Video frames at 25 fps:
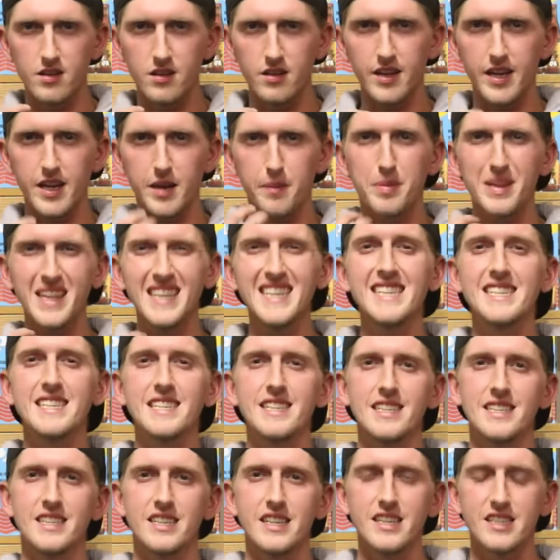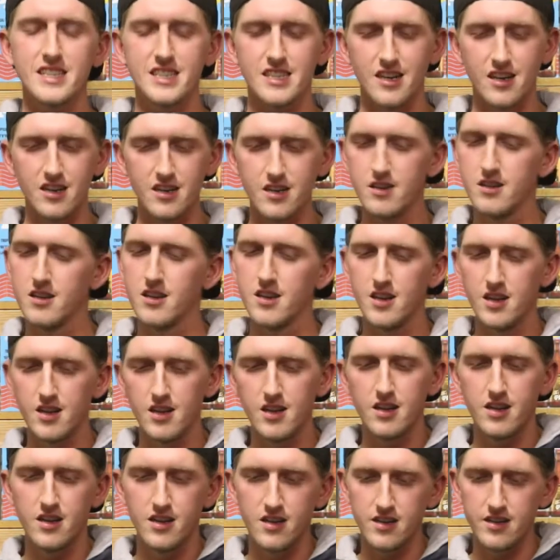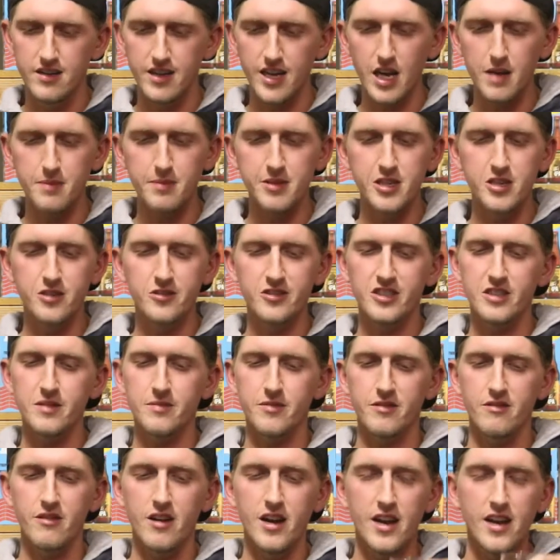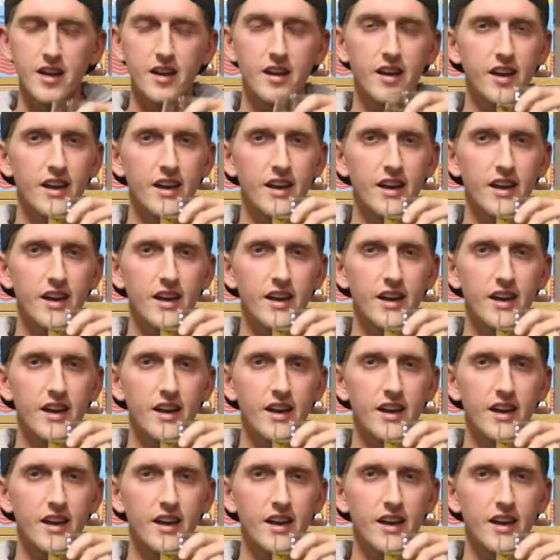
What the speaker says: like pleasing to the tongue, they gotta be doing something right,